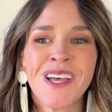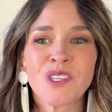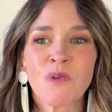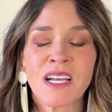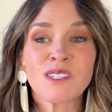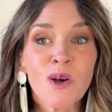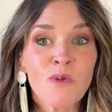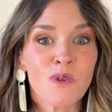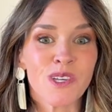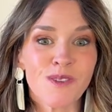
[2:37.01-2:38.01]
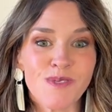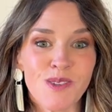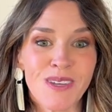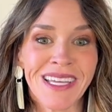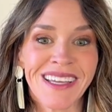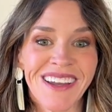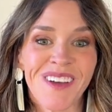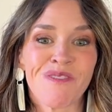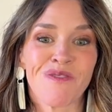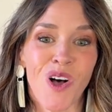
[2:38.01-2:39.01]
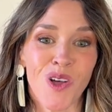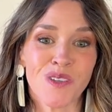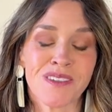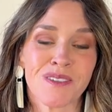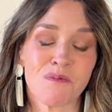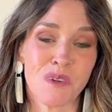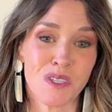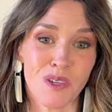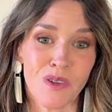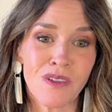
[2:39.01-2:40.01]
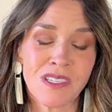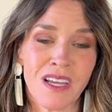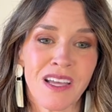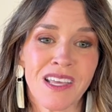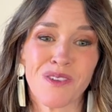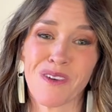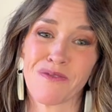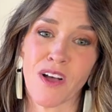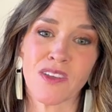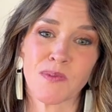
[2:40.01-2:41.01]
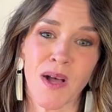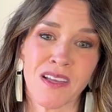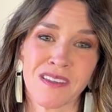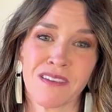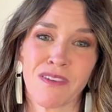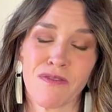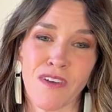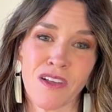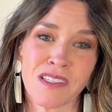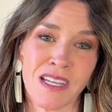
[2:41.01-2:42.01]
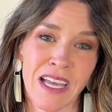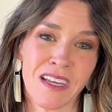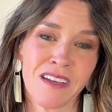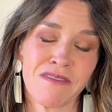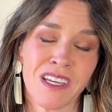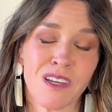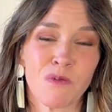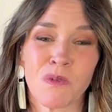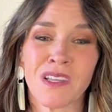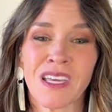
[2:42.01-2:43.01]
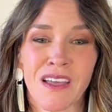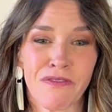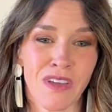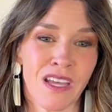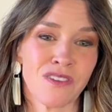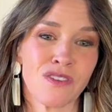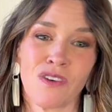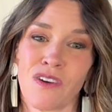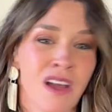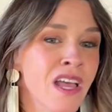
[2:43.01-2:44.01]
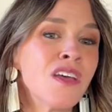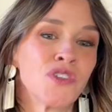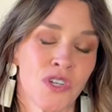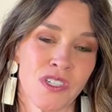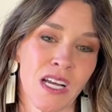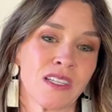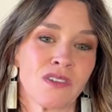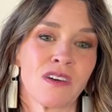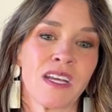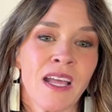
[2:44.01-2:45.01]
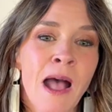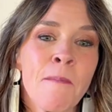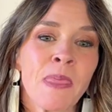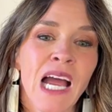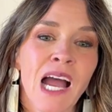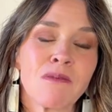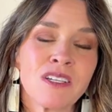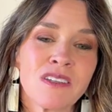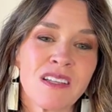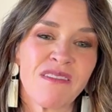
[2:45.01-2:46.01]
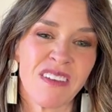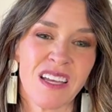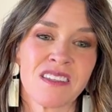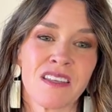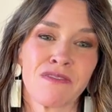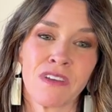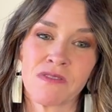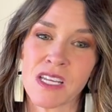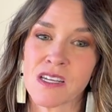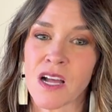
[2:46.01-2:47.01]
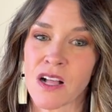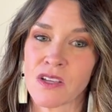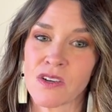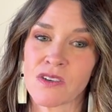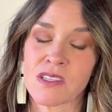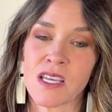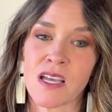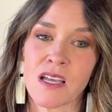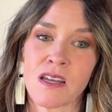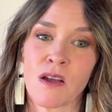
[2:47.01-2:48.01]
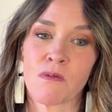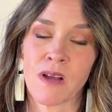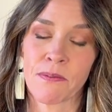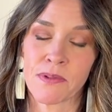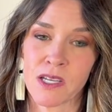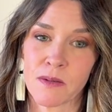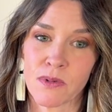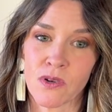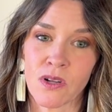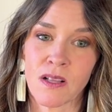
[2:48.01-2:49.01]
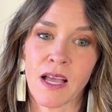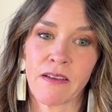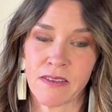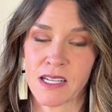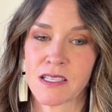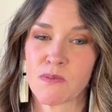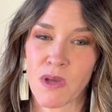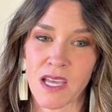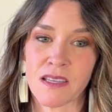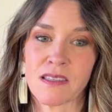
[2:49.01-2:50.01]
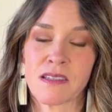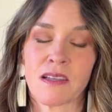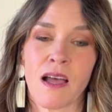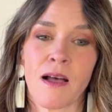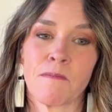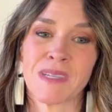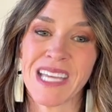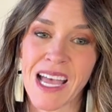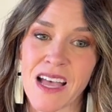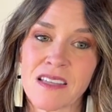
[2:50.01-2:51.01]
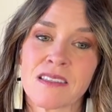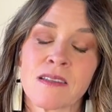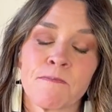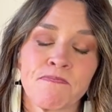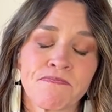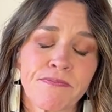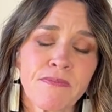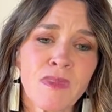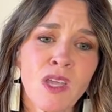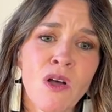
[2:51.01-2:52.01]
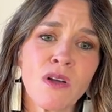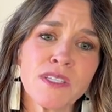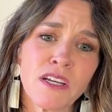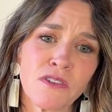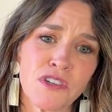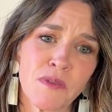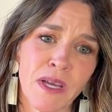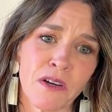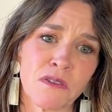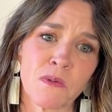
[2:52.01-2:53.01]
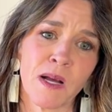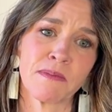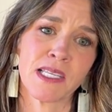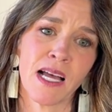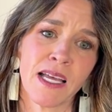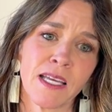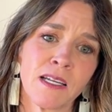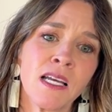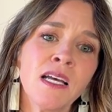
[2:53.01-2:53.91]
So I don't want you to get a false result, either a false positive or false negative, that could really affect your trajectory. I would just invest the $15 in a reputable, evidence-based test on Dr. Shoemaker's website.